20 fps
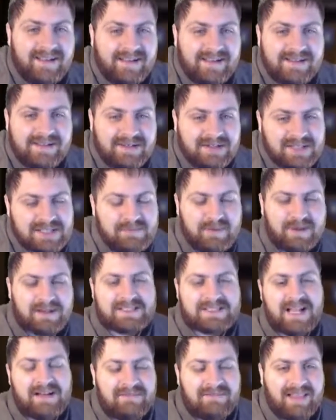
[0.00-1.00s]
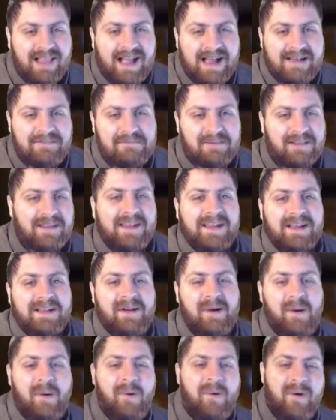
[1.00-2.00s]
Your spells have lifelink.
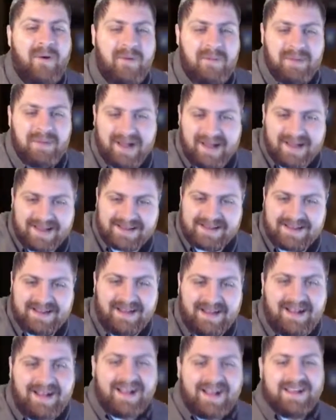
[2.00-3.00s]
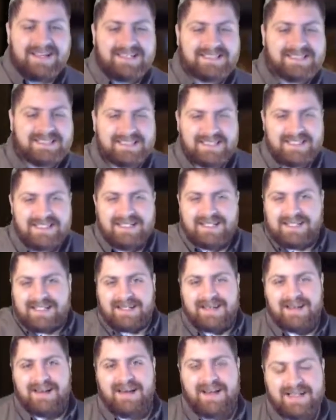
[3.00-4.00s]
Oh my gosh.
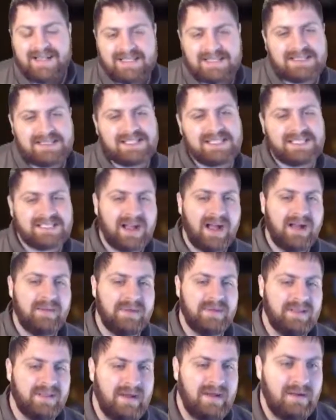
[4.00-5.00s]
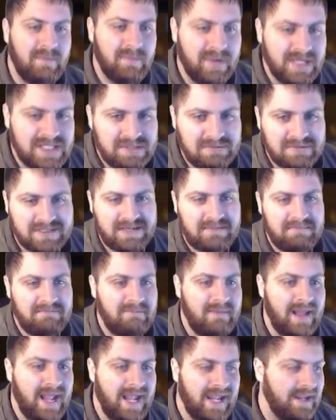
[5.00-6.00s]
It's in Shaman though. I wish it was
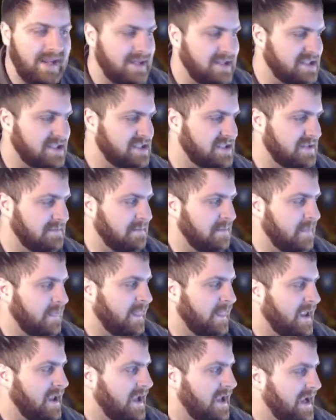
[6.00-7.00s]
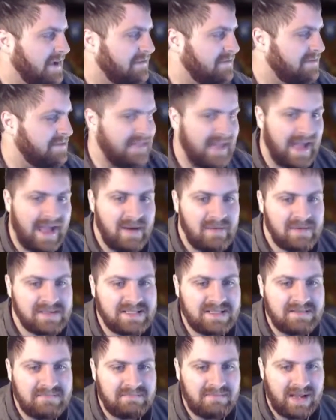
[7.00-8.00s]
in Mage. If that
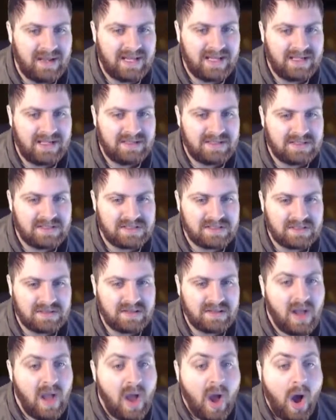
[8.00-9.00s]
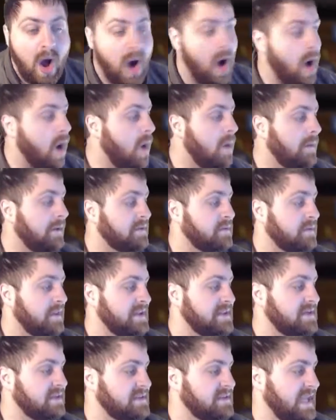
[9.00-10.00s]
was in Mage. Oh, and it's when they
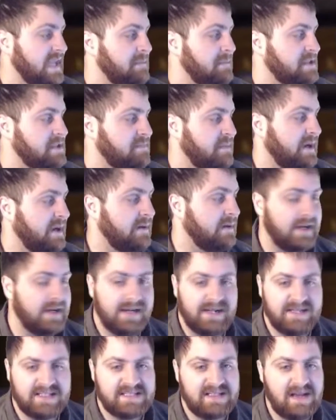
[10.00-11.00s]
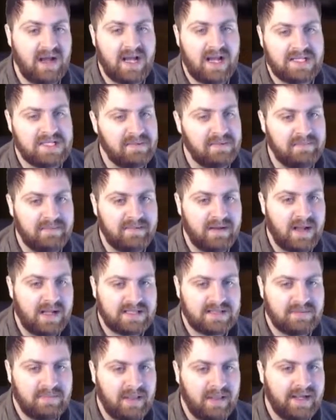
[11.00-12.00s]
deal damage, period. It's not
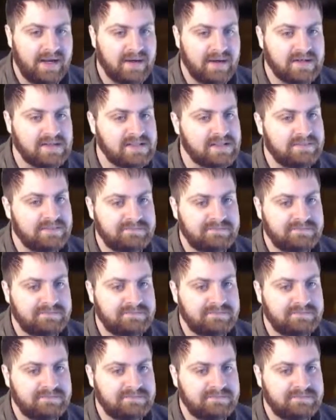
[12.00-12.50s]
to players.